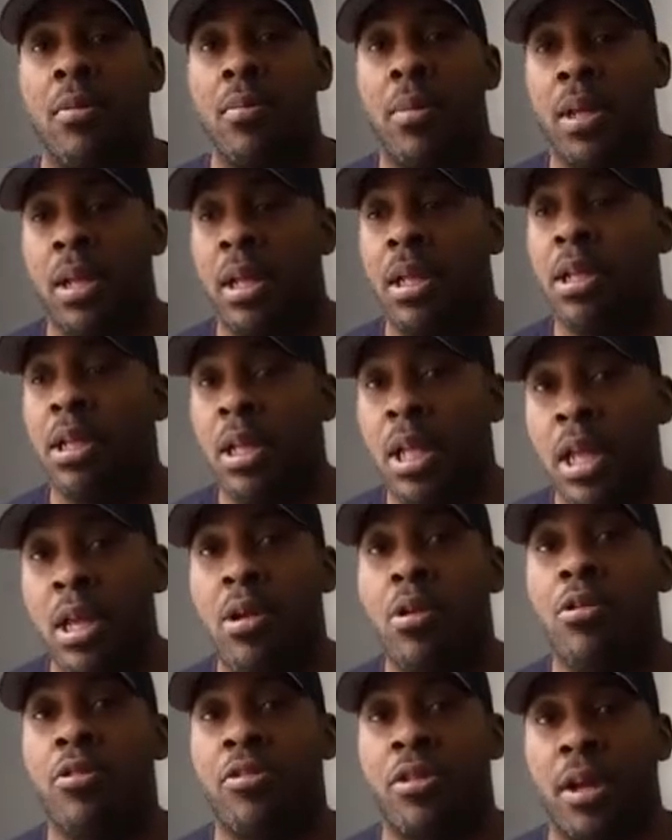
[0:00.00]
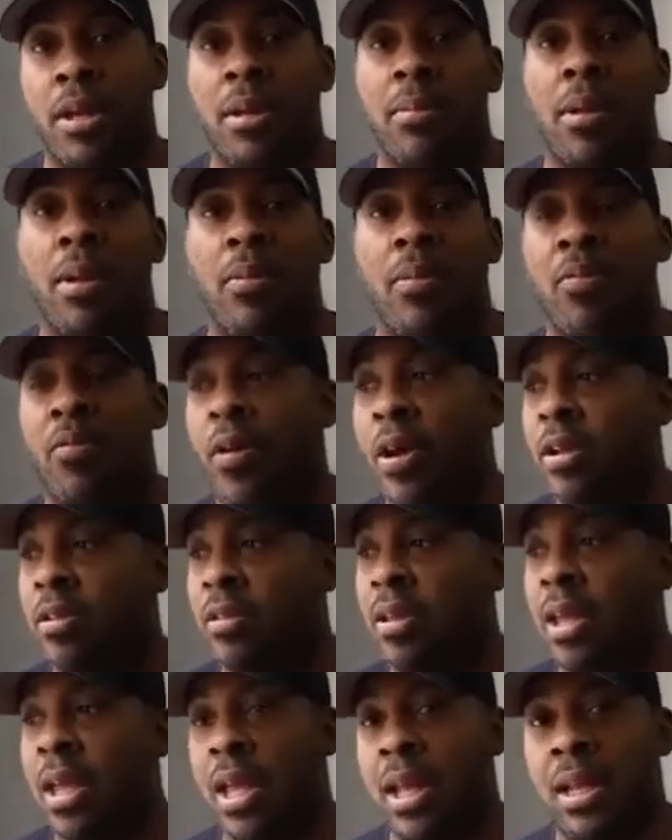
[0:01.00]
meaning legal Second Amendment
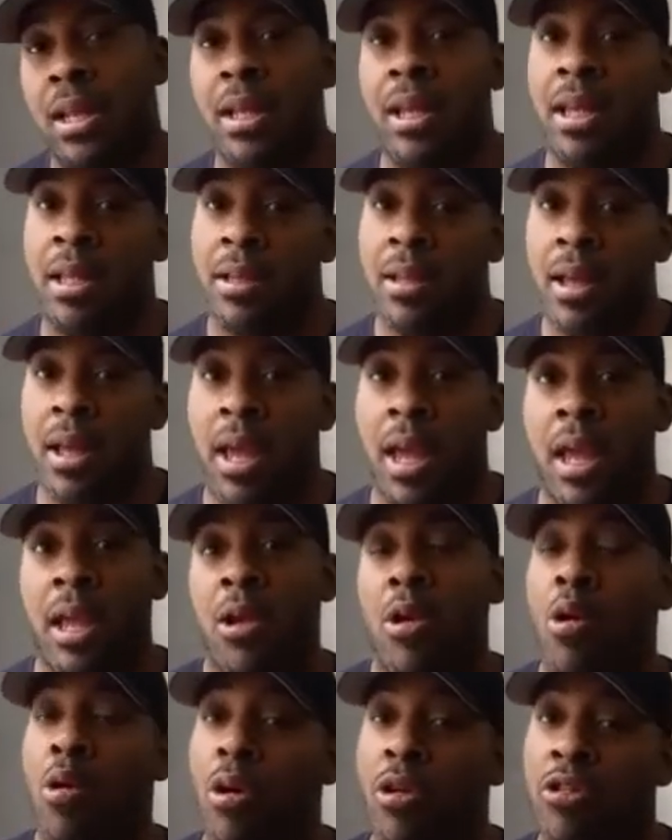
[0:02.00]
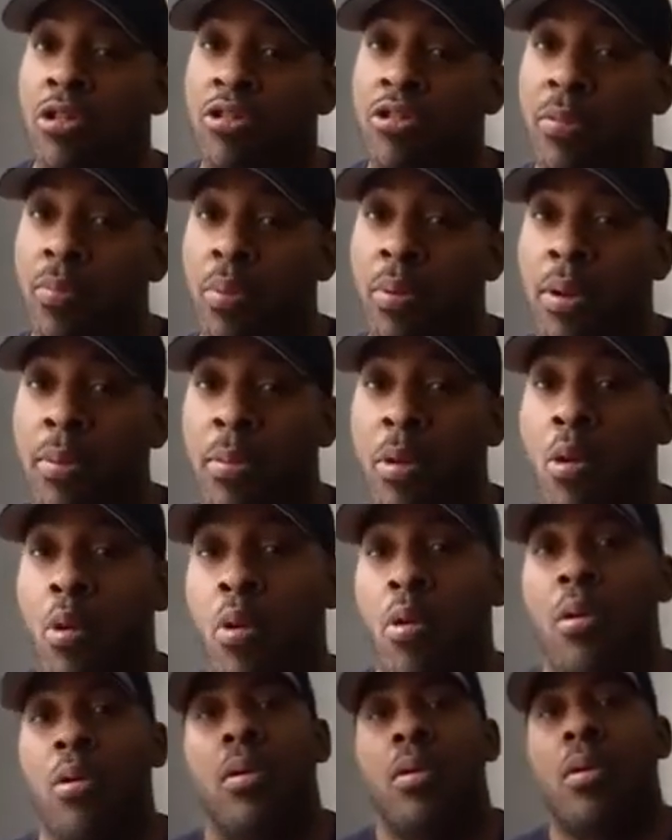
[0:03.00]
fights, in either A, going to Supreme
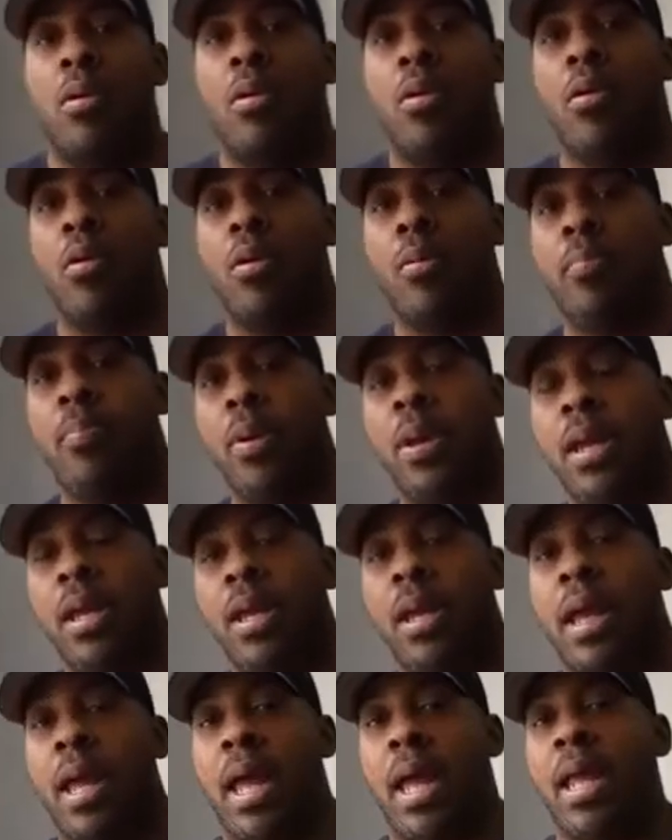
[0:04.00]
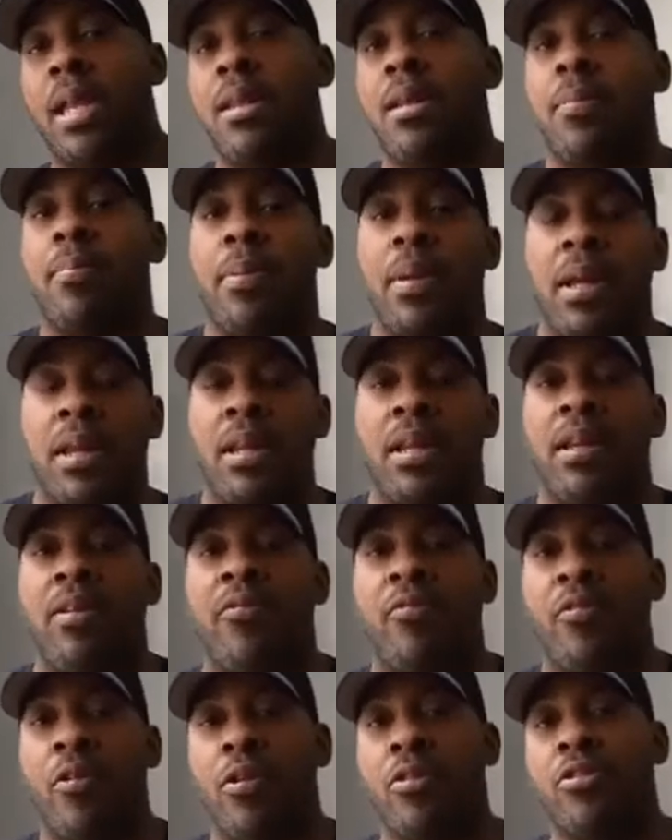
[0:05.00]
Court, or B, end up in the
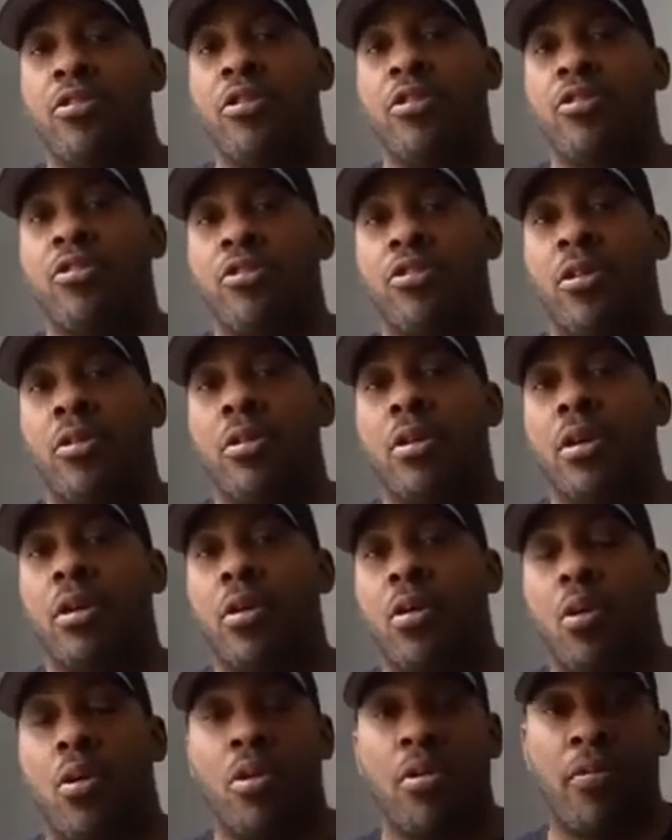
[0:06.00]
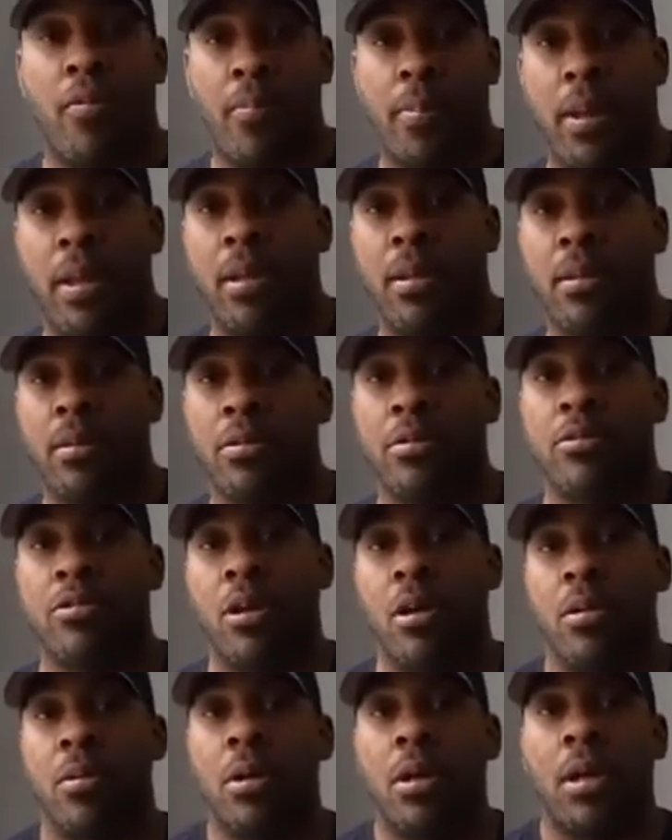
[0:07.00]
First Circuit Court of Appeal.
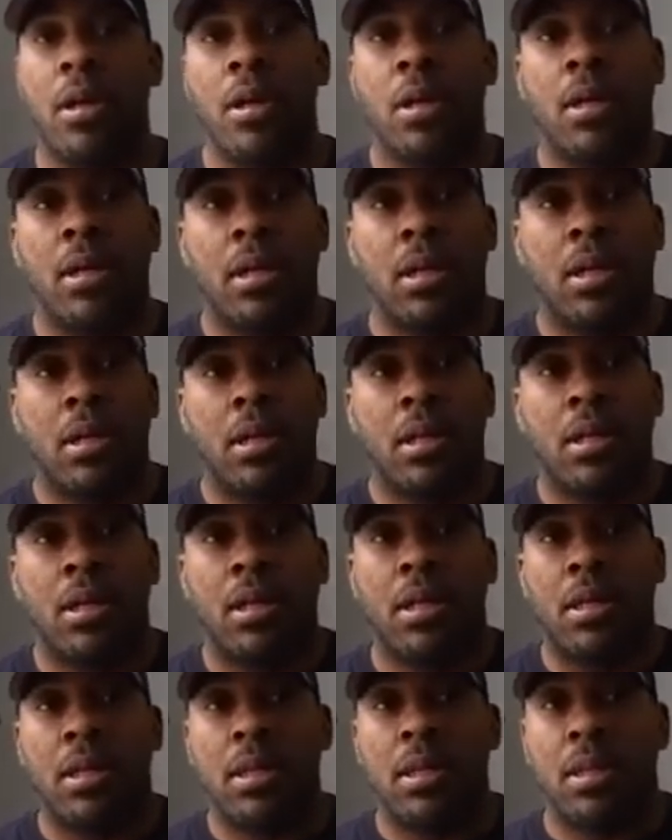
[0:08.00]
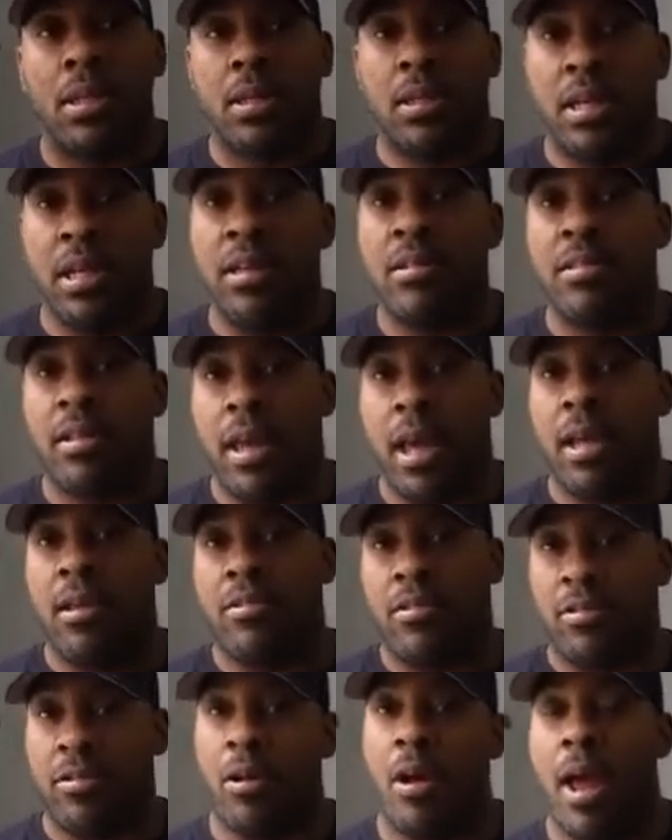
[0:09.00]
So these
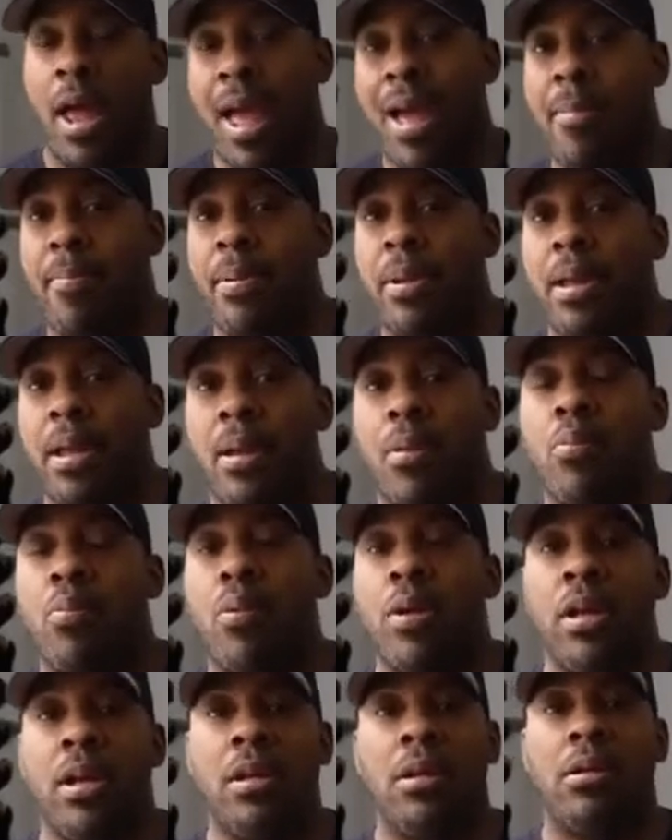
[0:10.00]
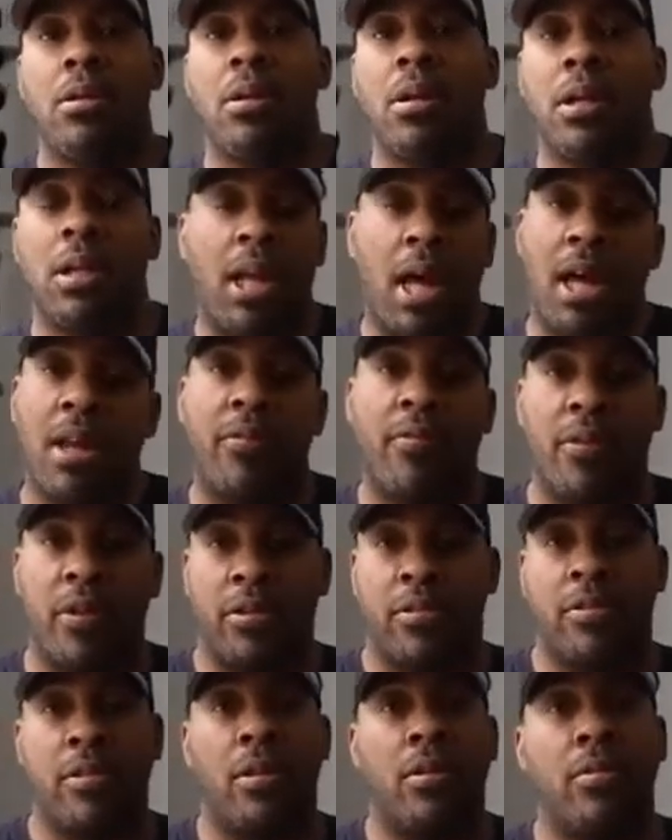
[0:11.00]
cases are happening, and a lot of
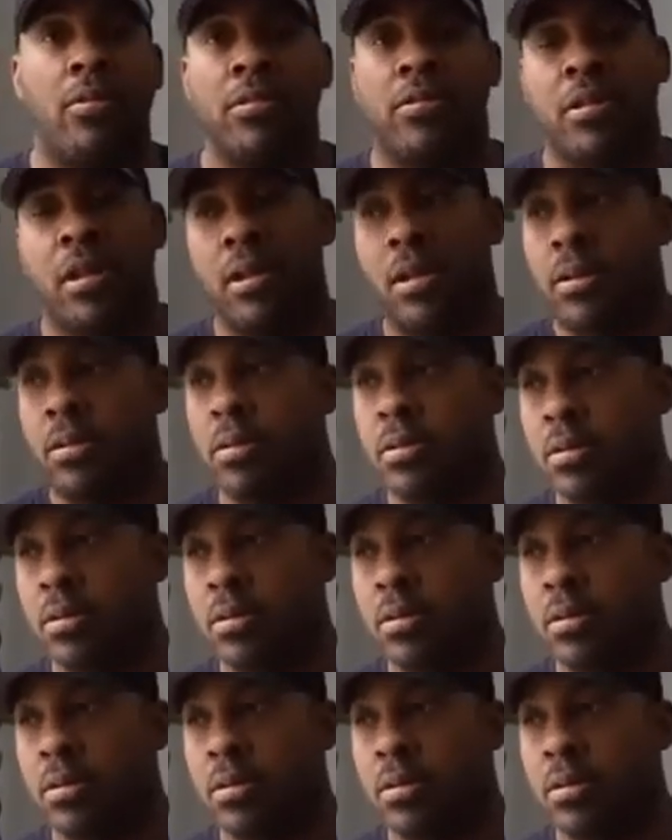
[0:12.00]
us, I don't want to say,